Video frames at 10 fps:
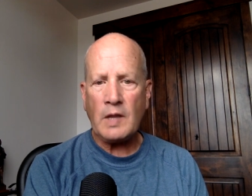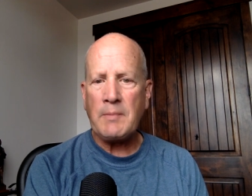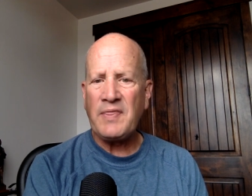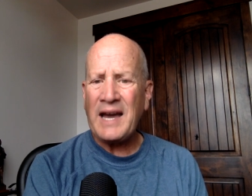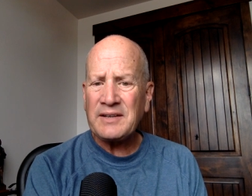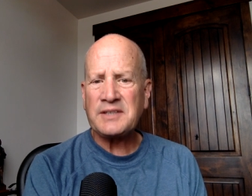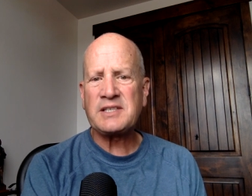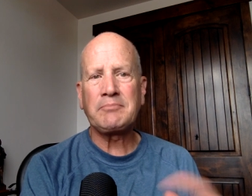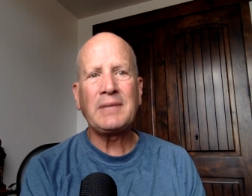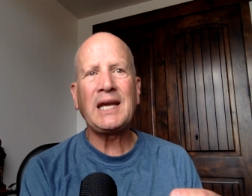But that
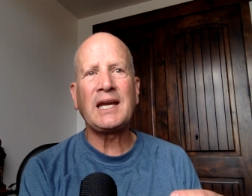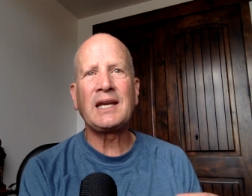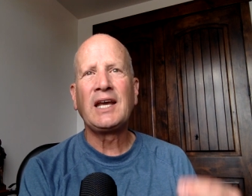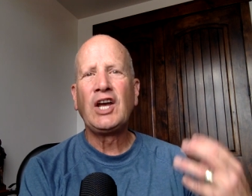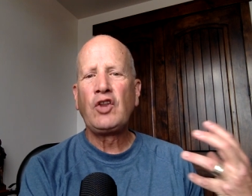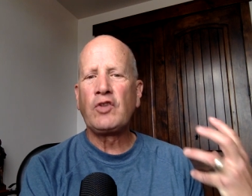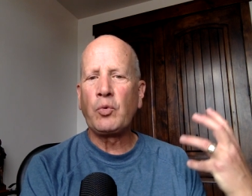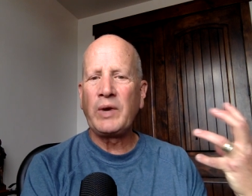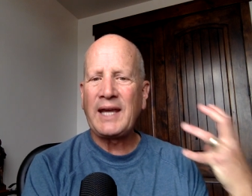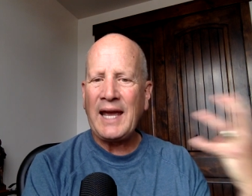doesn't mean that
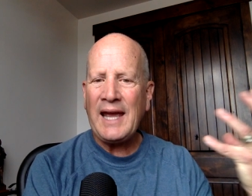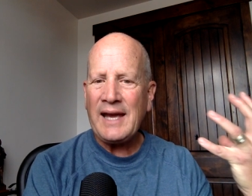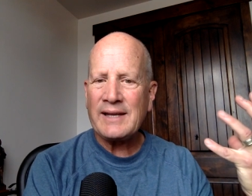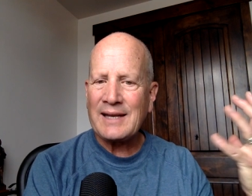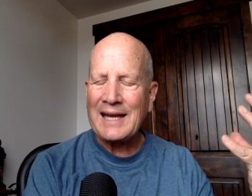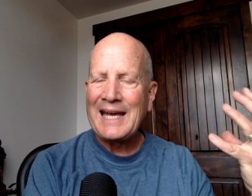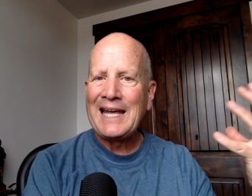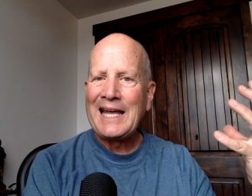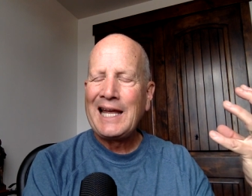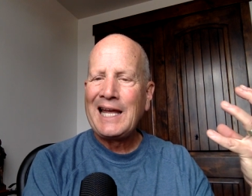we can't
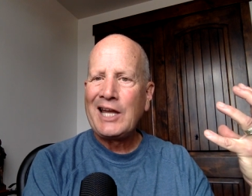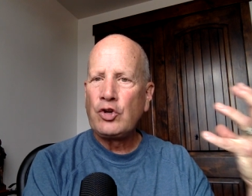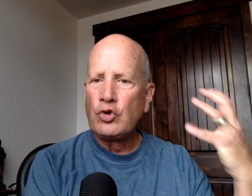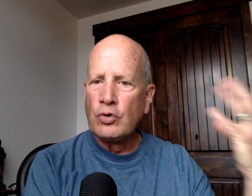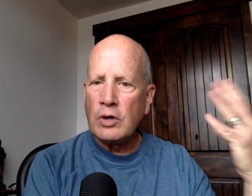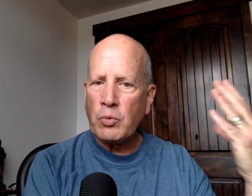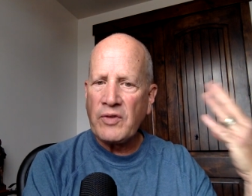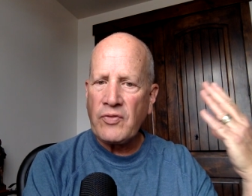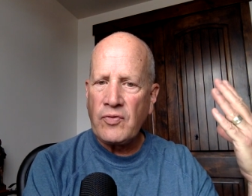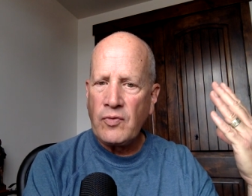do it
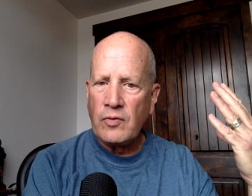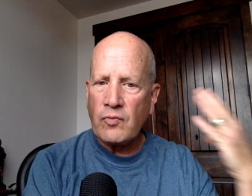with